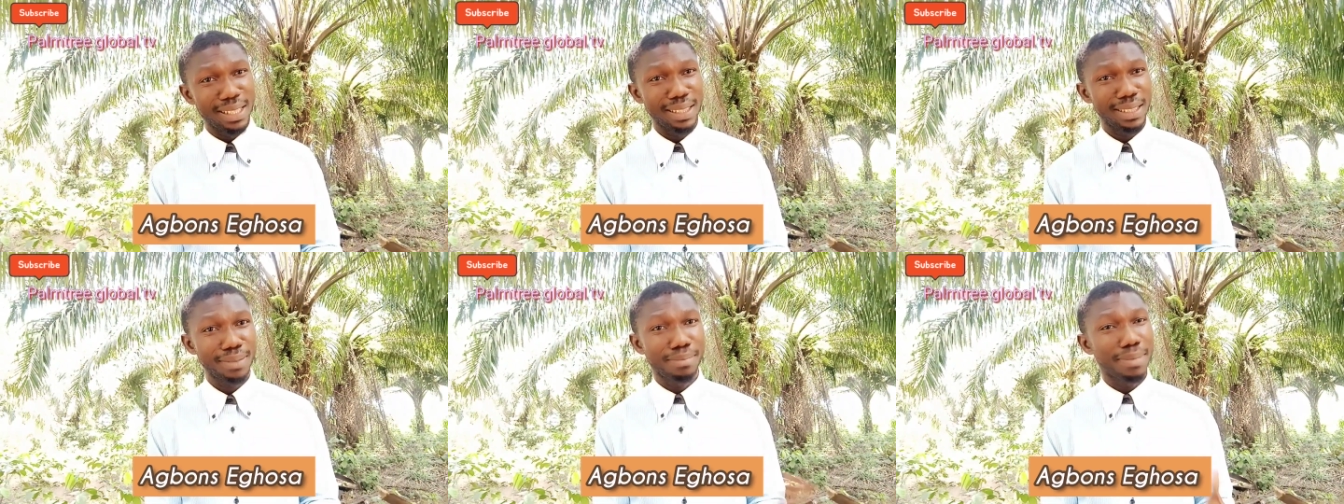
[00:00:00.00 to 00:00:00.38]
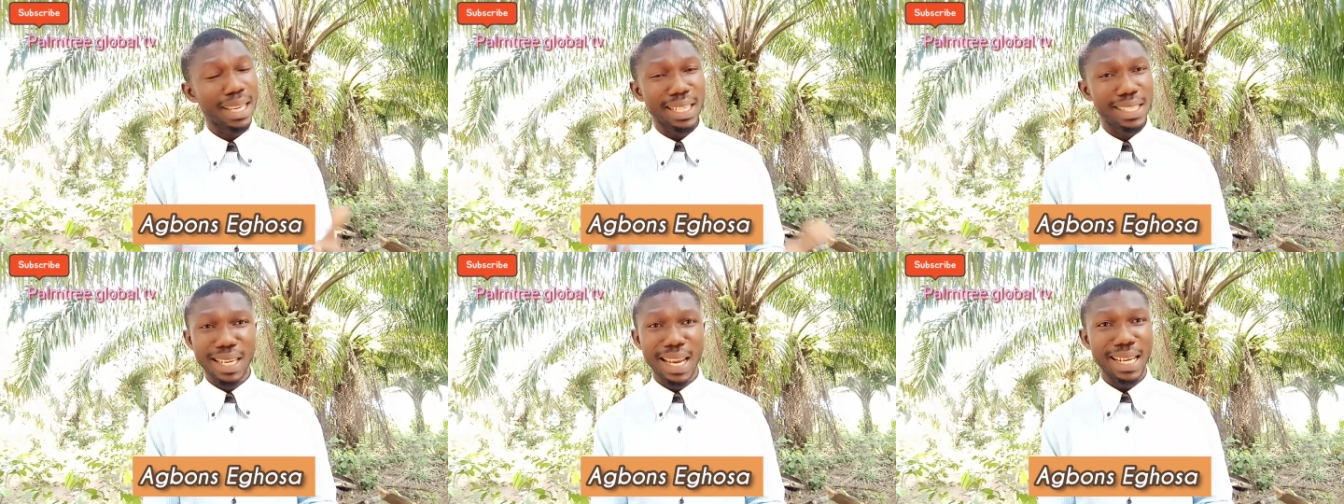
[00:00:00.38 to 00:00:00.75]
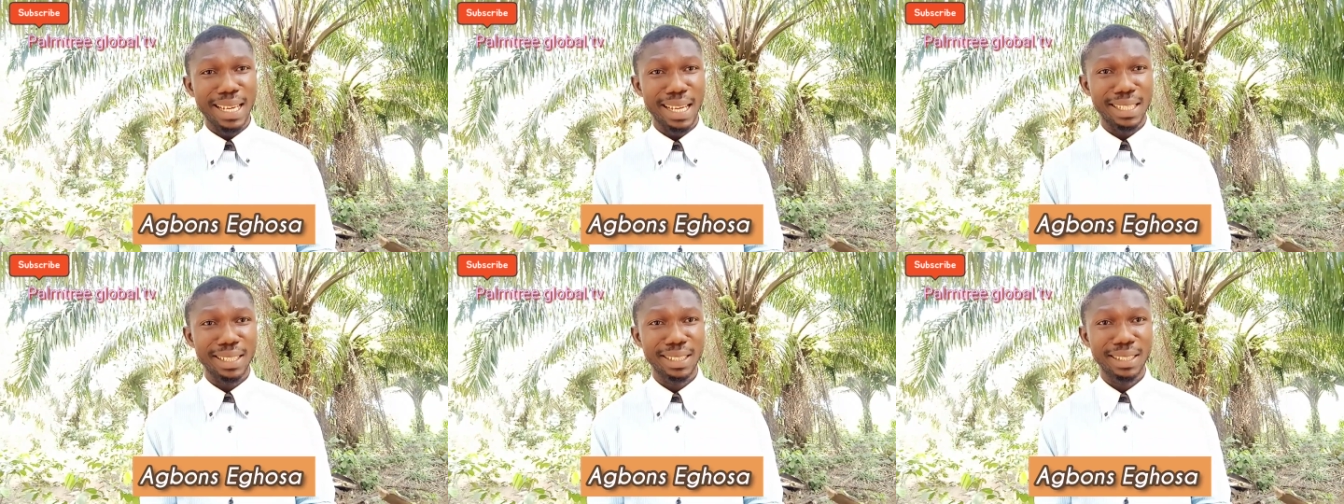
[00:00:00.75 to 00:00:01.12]
You can do it
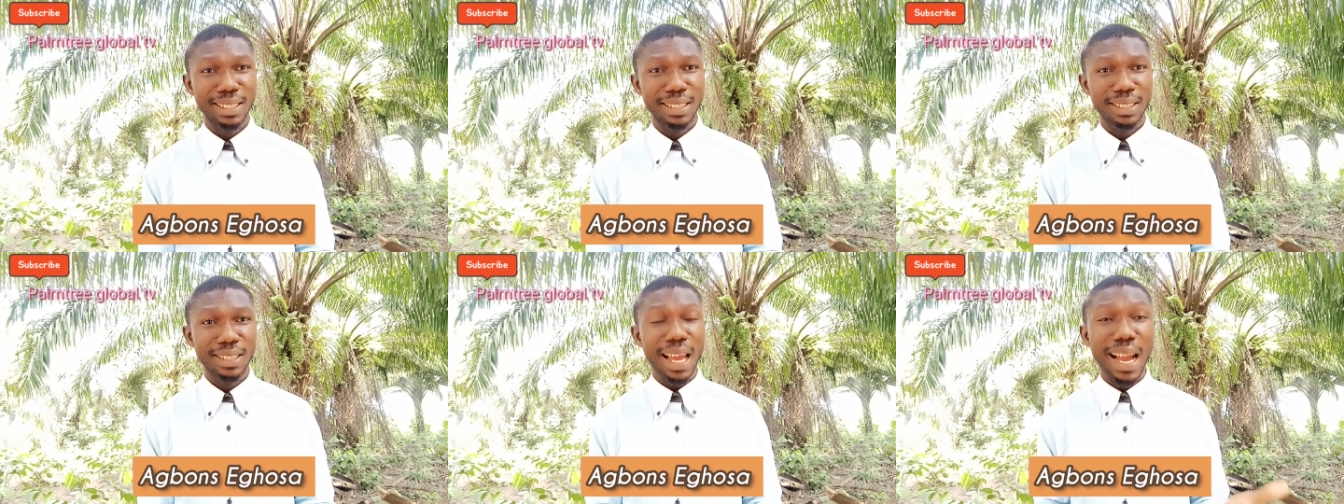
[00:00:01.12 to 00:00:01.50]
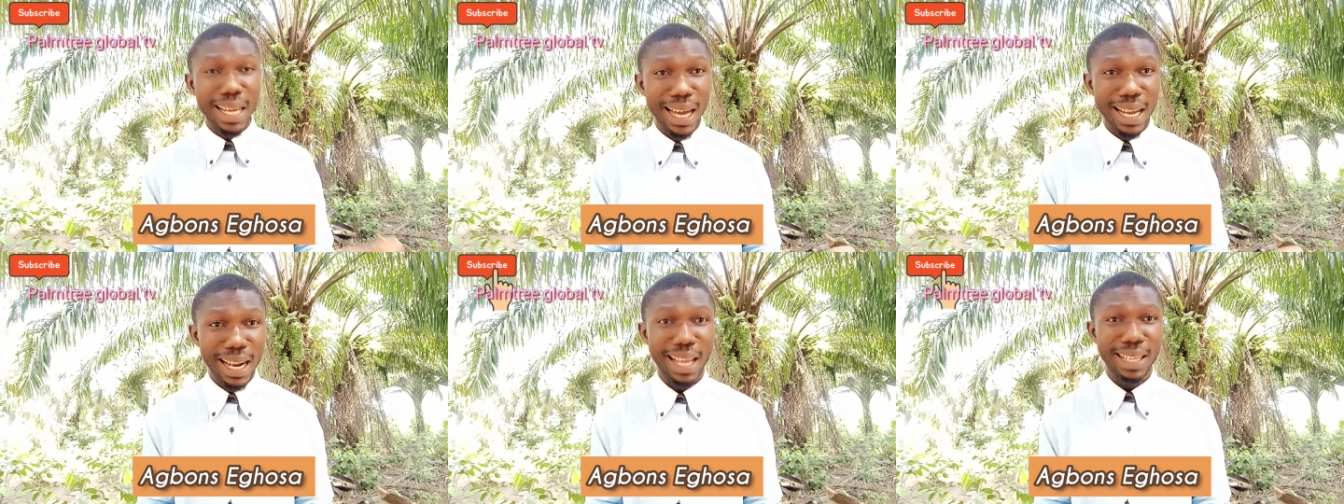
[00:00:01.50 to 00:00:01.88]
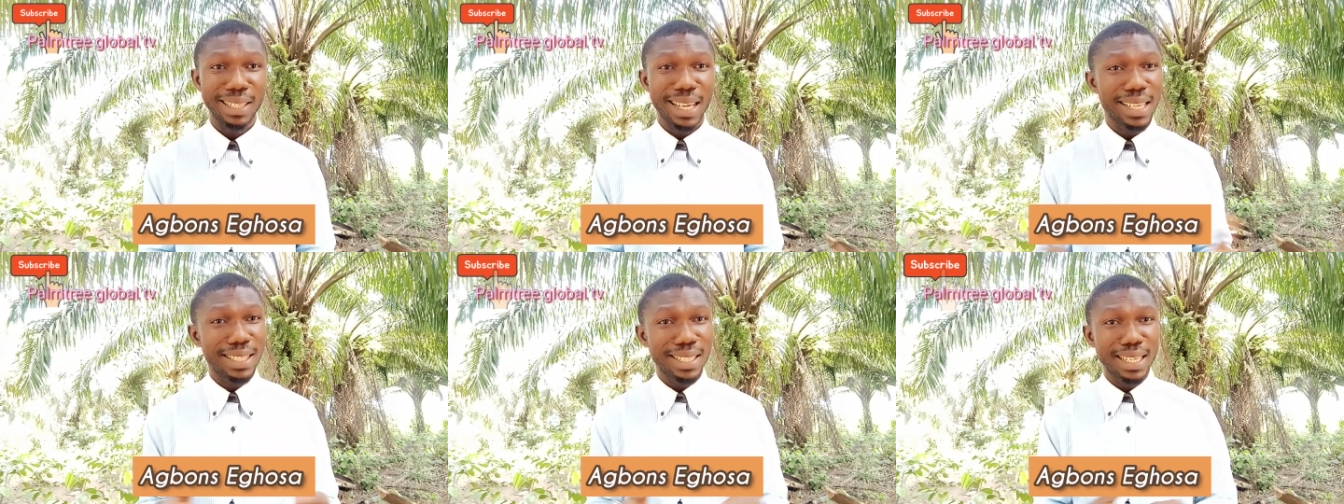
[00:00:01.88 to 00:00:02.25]
in your junction.
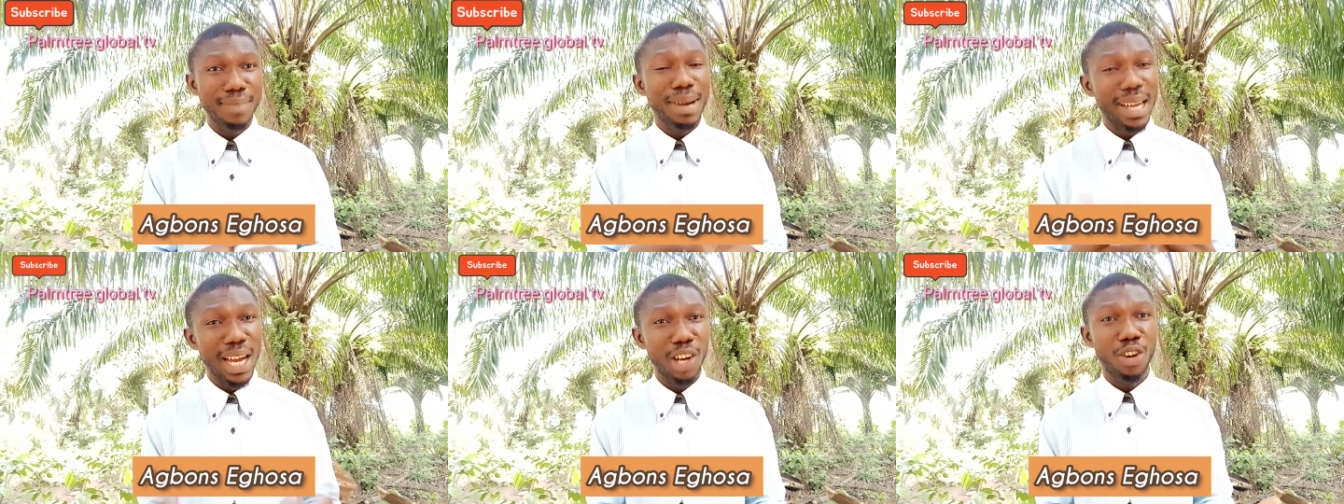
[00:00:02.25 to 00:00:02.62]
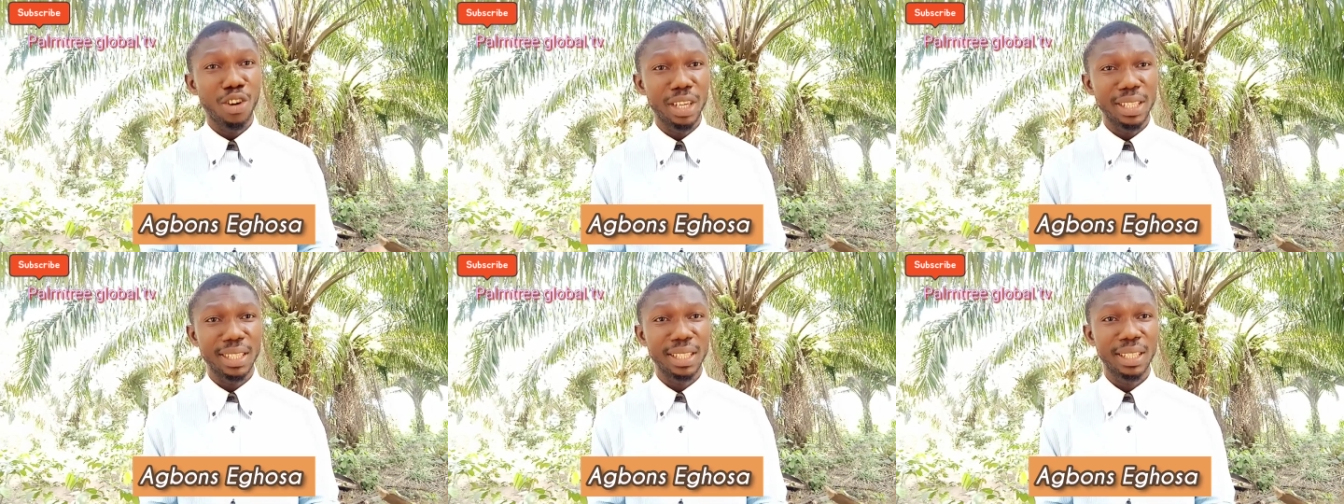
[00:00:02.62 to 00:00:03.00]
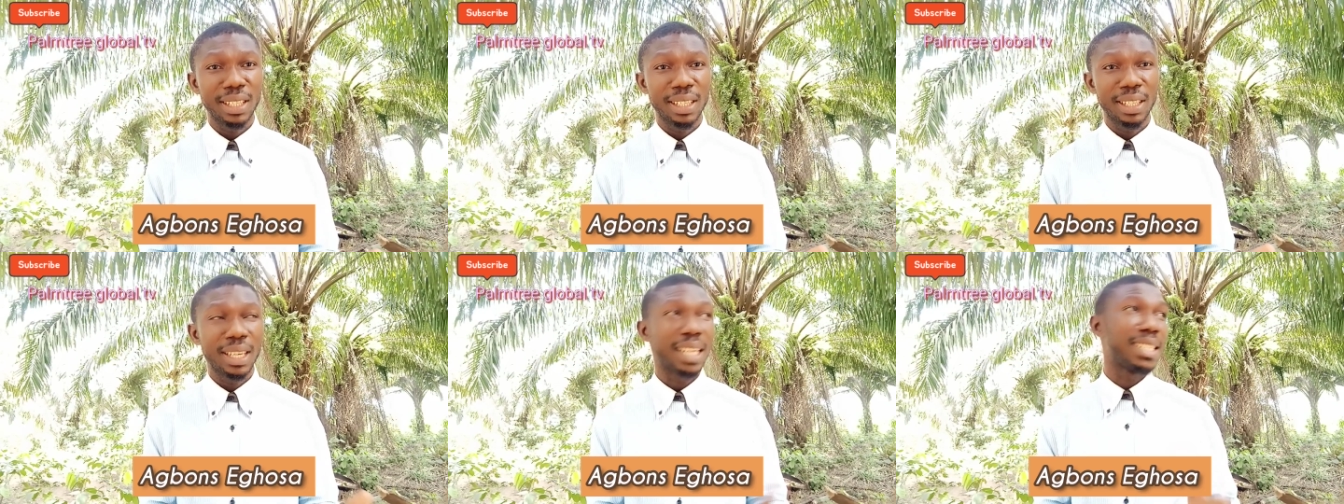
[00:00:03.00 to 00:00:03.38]
Akara, is it
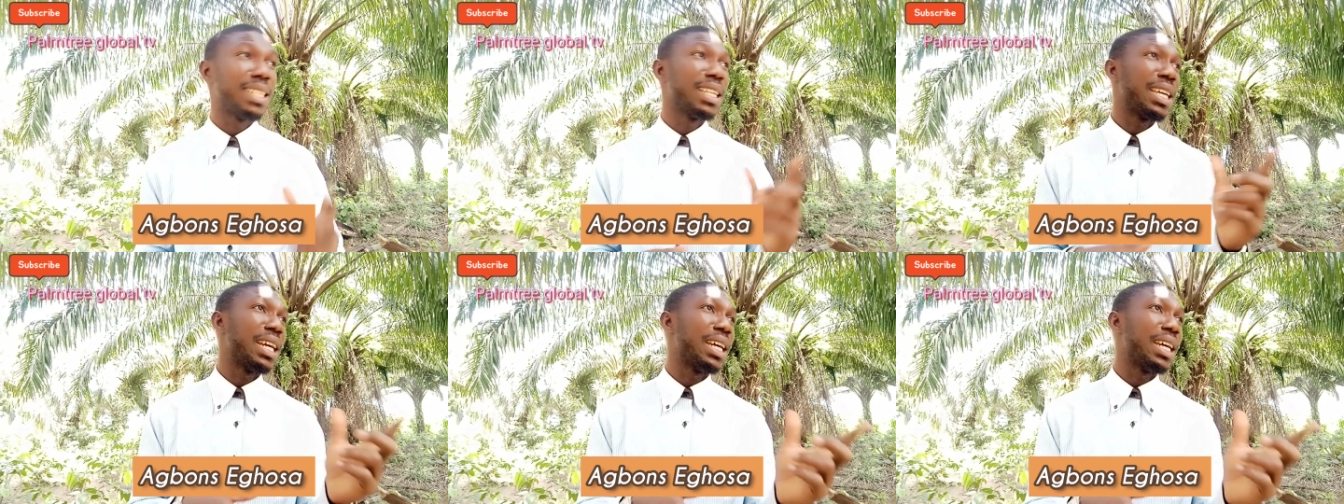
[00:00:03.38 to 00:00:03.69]
difficult to do?